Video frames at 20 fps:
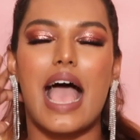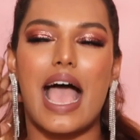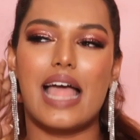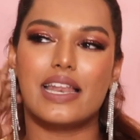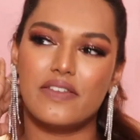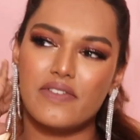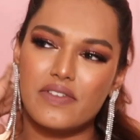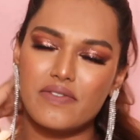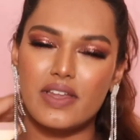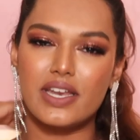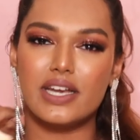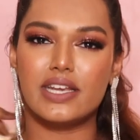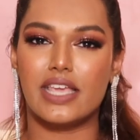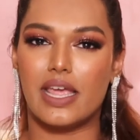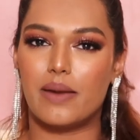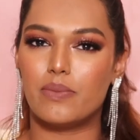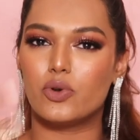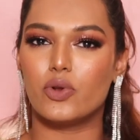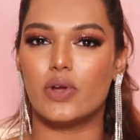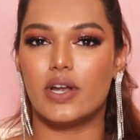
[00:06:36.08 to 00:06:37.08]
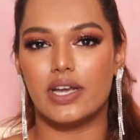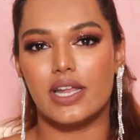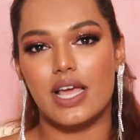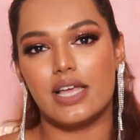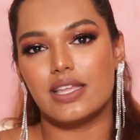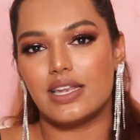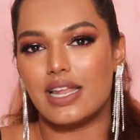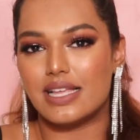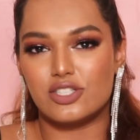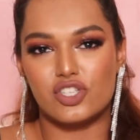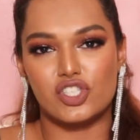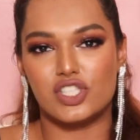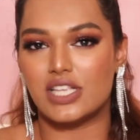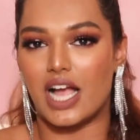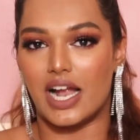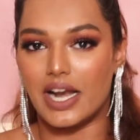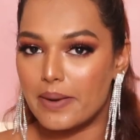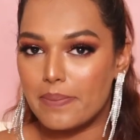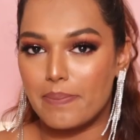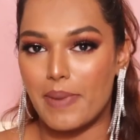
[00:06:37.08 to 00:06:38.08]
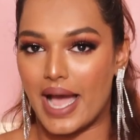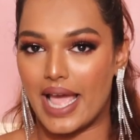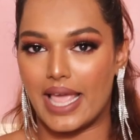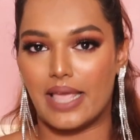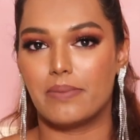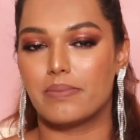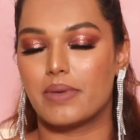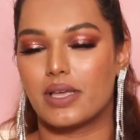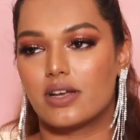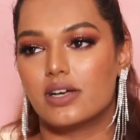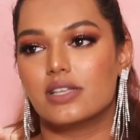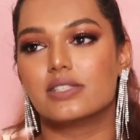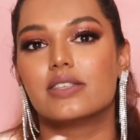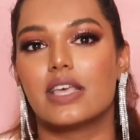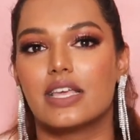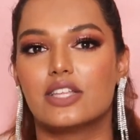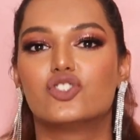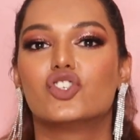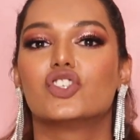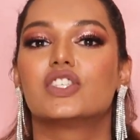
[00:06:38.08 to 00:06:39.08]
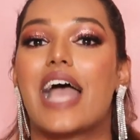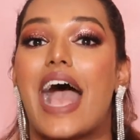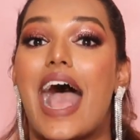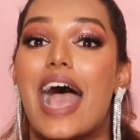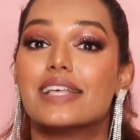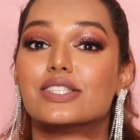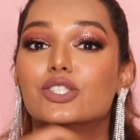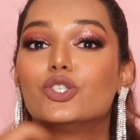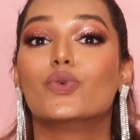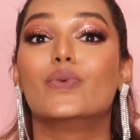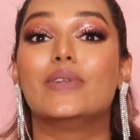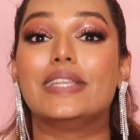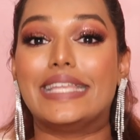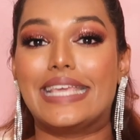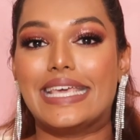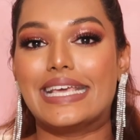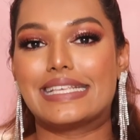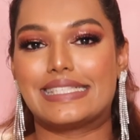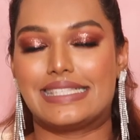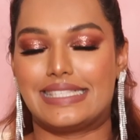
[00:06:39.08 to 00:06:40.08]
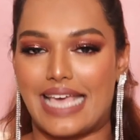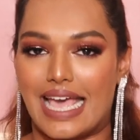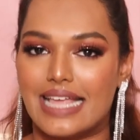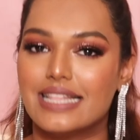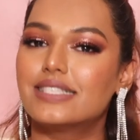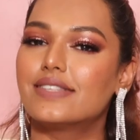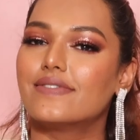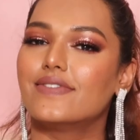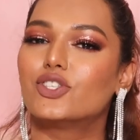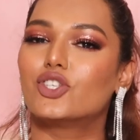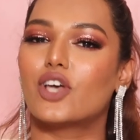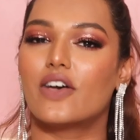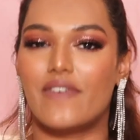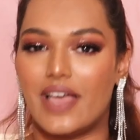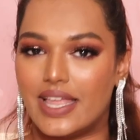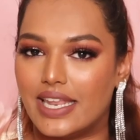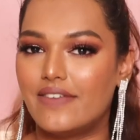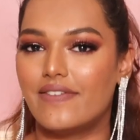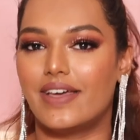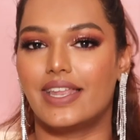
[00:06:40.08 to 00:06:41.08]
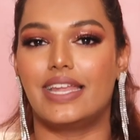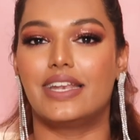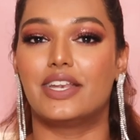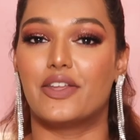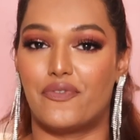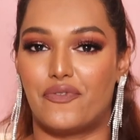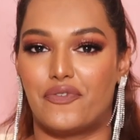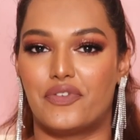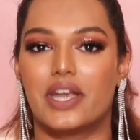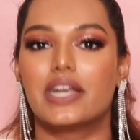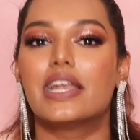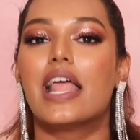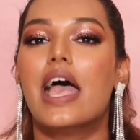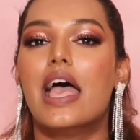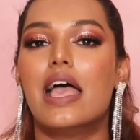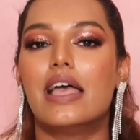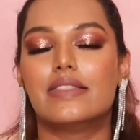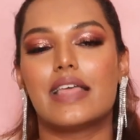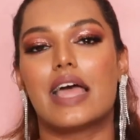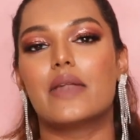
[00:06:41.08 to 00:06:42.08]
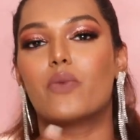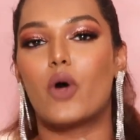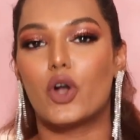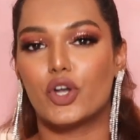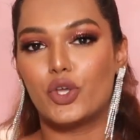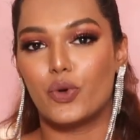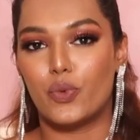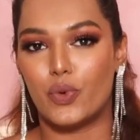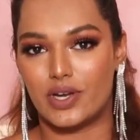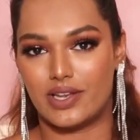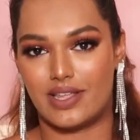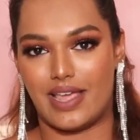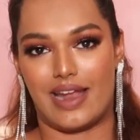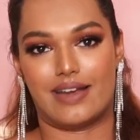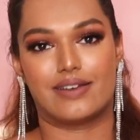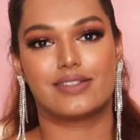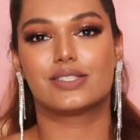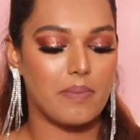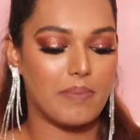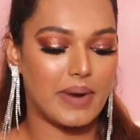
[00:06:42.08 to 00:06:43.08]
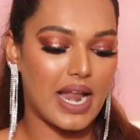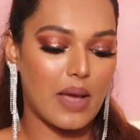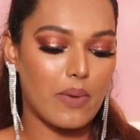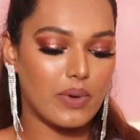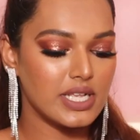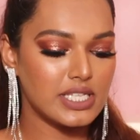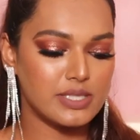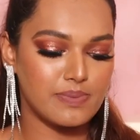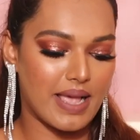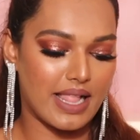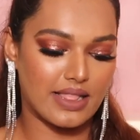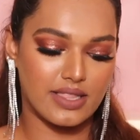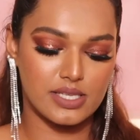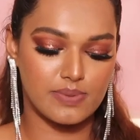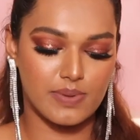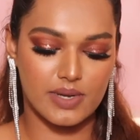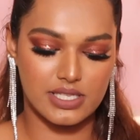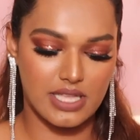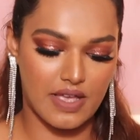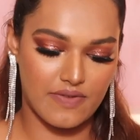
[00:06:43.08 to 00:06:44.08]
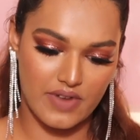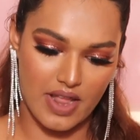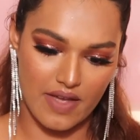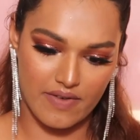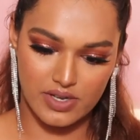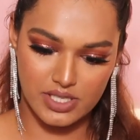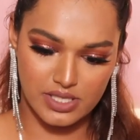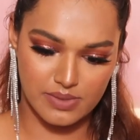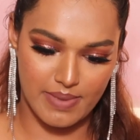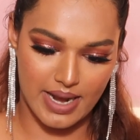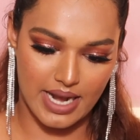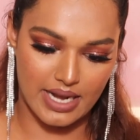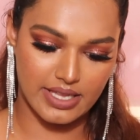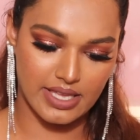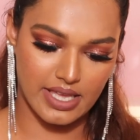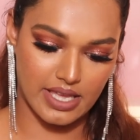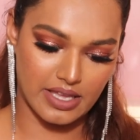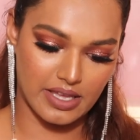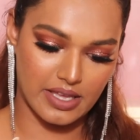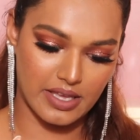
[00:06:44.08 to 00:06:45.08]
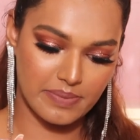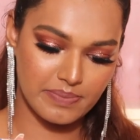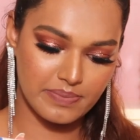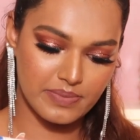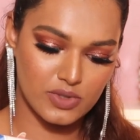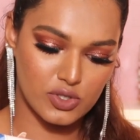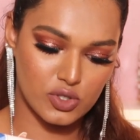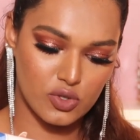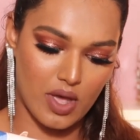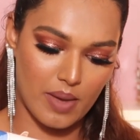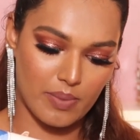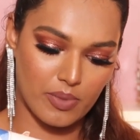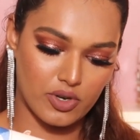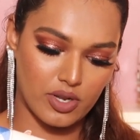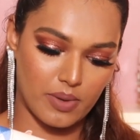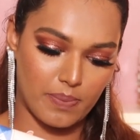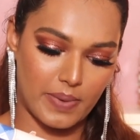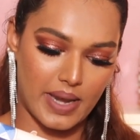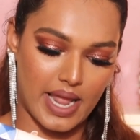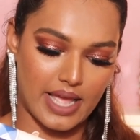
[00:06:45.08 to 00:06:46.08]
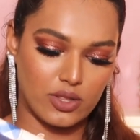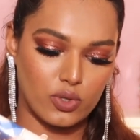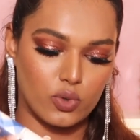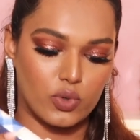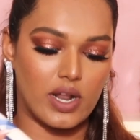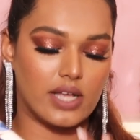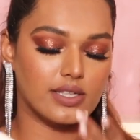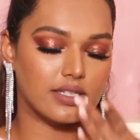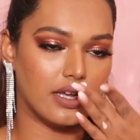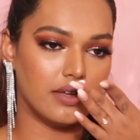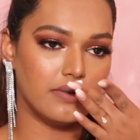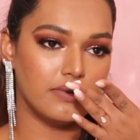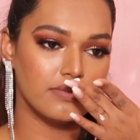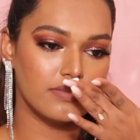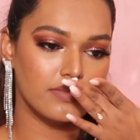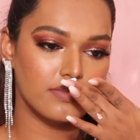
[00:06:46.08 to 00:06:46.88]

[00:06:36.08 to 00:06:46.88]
And even when it came to India, then I just started buying because it just has unique scents, which are very, very different than what you would get. But I want to smell this because I've never smelled Gingham. So I'm going to apply thoda sa.